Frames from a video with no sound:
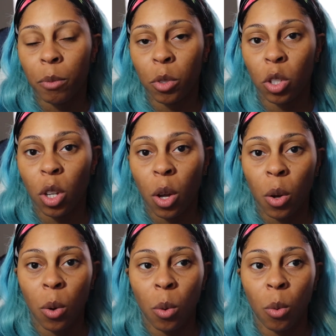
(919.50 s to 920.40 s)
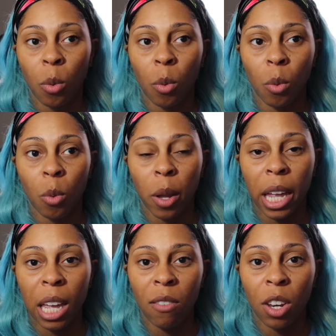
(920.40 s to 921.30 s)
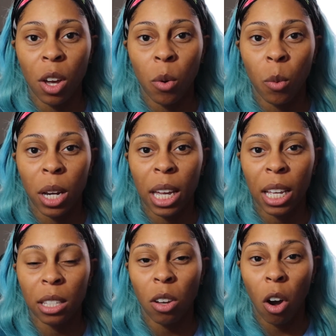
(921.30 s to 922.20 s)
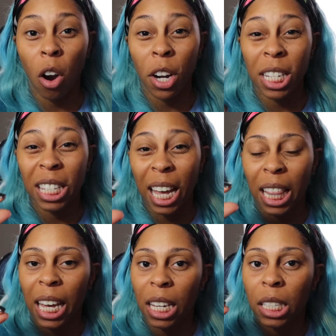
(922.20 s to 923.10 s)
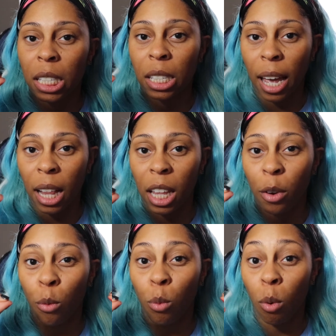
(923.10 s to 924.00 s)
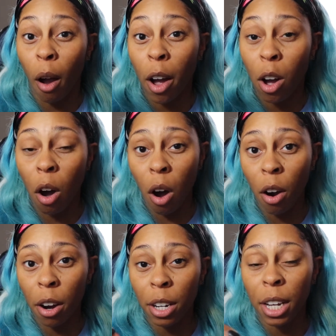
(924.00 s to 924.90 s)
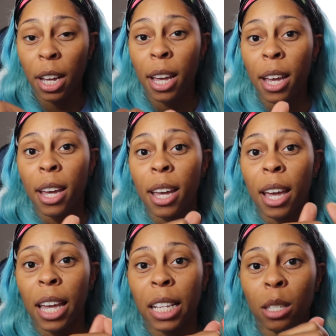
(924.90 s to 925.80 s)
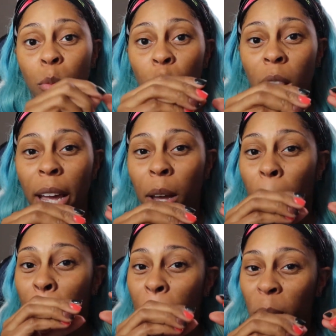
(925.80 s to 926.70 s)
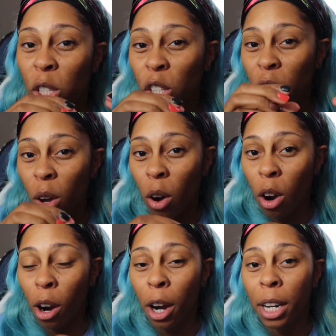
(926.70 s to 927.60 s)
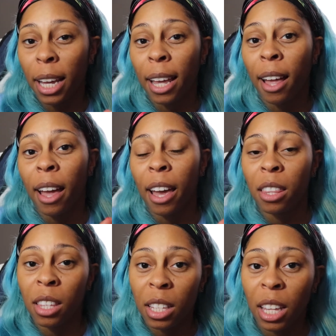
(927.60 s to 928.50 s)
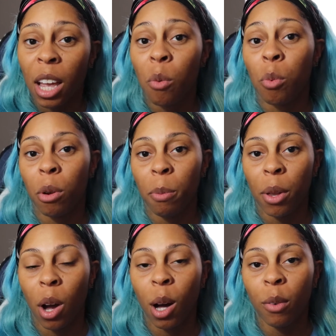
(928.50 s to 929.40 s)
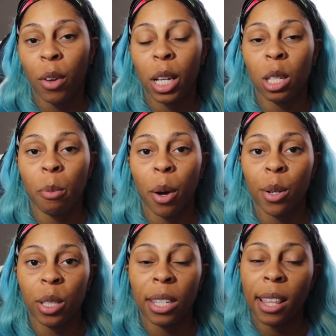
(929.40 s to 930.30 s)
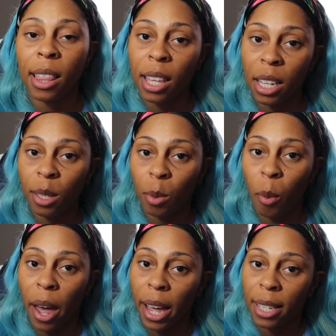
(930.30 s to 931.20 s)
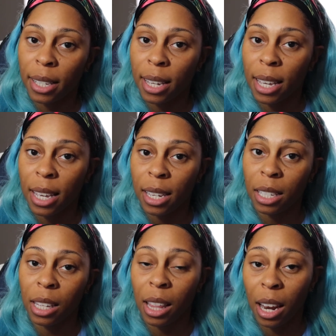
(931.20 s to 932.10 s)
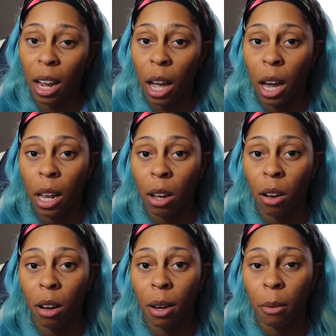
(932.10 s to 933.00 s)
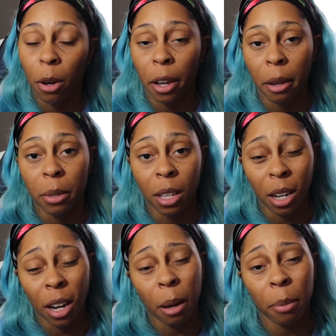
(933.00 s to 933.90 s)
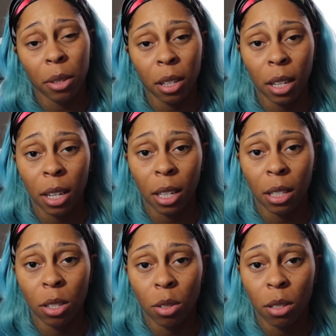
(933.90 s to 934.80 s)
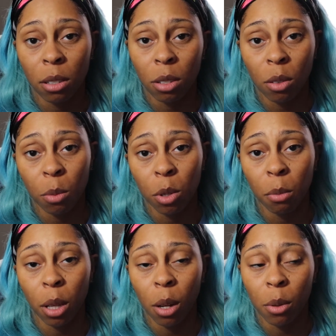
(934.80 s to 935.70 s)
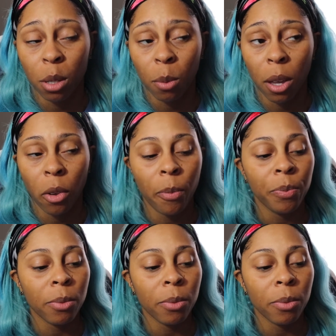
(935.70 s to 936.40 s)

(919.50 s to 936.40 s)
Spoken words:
So even though when it gets hard, it's not like a solid rock hard, it's more like a mushy hard, and then they rip it off, as opposed to this waxing kit that I got on Amazon, and I'll put the link in the description below as well.